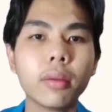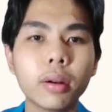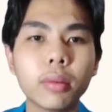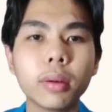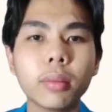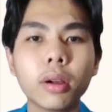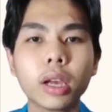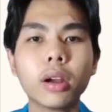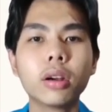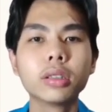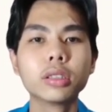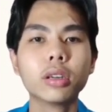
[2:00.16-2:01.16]
from a blocking
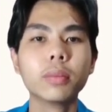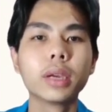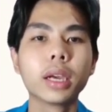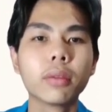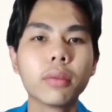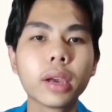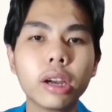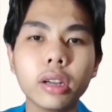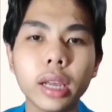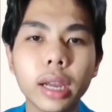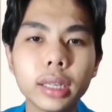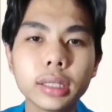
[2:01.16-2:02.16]
or stopping effect on
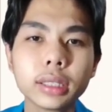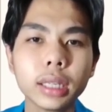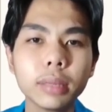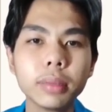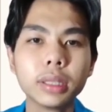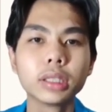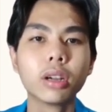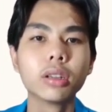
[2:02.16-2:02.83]
the air stream is